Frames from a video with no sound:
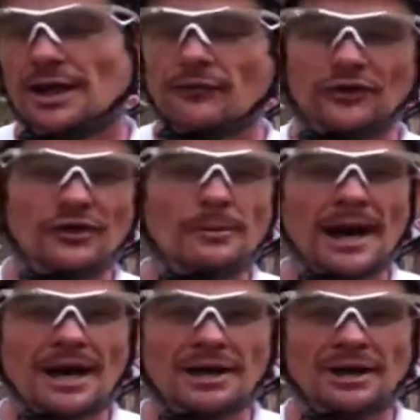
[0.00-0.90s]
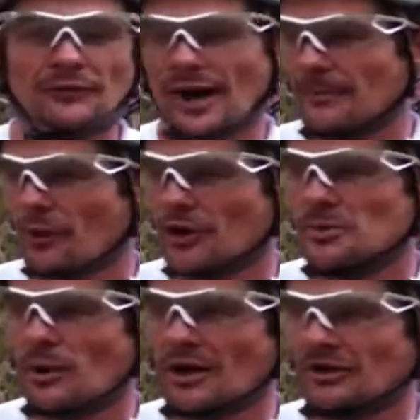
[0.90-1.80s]
If I was in the market, if I had to buy a
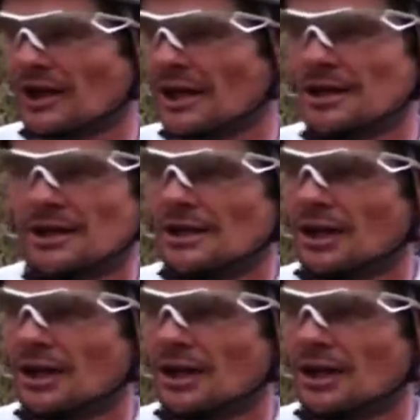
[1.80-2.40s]
new bike today,